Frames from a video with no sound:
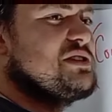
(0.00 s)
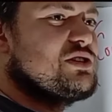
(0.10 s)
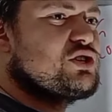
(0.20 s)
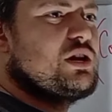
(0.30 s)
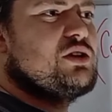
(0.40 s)

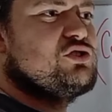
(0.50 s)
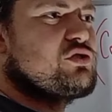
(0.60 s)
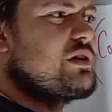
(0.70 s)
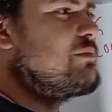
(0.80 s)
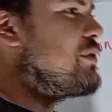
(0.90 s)
positioning
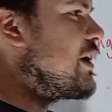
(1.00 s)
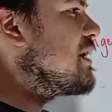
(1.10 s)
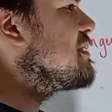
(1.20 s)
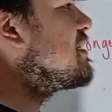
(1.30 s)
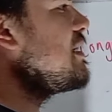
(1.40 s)
during
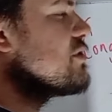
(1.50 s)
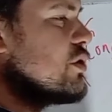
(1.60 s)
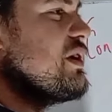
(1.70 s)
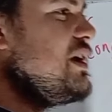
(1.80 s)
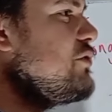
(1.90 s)
pregnancy,
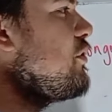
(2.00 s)
so in